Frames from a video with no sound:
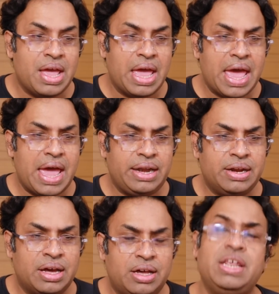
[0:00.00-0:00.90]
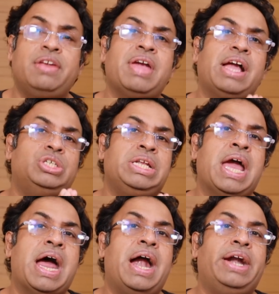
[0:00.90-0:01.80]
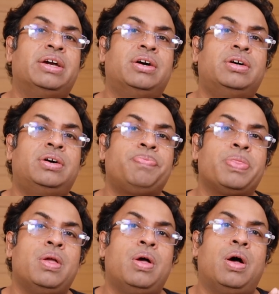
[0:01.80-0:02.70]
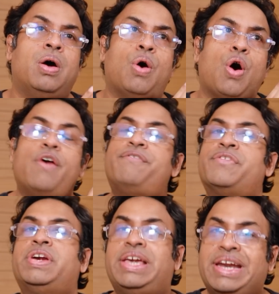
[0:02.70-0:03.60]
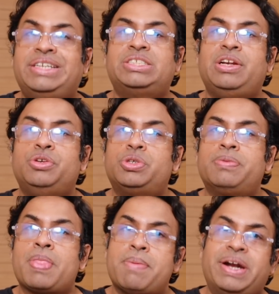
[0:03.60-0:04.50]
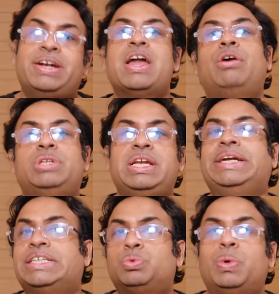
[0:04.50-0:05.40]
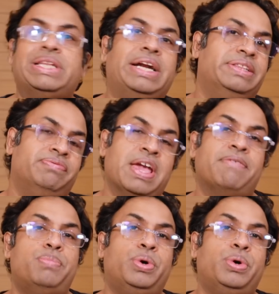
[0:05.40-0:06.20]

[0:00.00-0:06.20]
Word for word: And earlier we actually had a off-grid solution, but now the latest one that we have